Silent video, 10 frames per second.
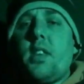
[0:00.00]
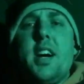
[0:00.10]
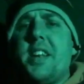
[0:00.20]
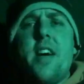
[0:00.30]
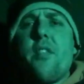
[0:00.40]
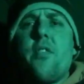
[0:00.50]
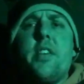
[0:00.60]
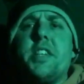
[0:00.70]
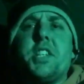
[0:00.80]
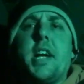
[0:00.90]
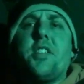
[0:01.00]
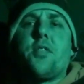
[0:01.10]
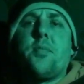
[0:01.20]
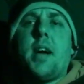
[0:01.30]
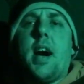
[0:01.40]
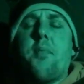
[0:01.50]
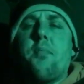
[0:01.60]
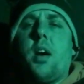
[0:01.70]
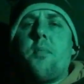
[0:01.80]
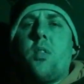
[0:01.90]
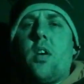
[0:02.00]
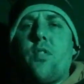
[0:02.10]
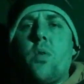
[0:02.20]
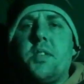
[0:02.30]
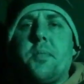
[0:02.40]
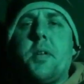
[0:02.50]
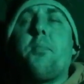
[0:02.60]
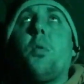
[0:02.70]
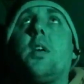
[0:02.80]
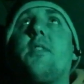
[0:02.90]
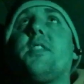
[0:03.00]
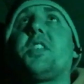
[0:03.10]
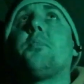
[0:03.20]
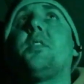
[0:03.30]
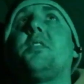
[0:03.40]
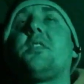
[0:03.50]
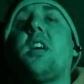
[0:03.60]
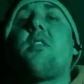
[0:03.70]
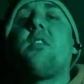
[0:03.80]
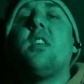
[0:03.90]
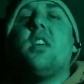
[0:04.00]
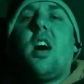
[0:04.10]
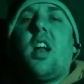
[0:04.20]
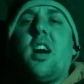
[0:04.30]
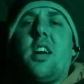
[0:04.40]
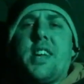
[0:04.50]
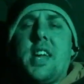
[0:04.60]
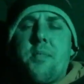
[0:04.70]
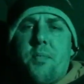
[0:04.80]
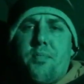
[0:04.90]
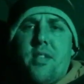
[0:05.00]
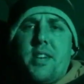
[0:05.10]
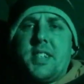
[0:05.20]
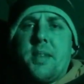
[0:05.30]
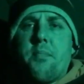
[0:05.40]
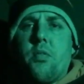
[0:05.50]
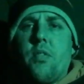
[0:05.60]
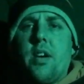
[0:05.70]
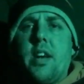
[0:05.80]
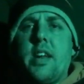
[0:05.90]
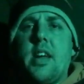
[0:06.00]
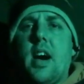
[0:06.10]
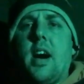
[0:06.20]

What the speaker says: I never really changed from that. I've always been a boilie fisherman, so I like to keep it pretty simple, really.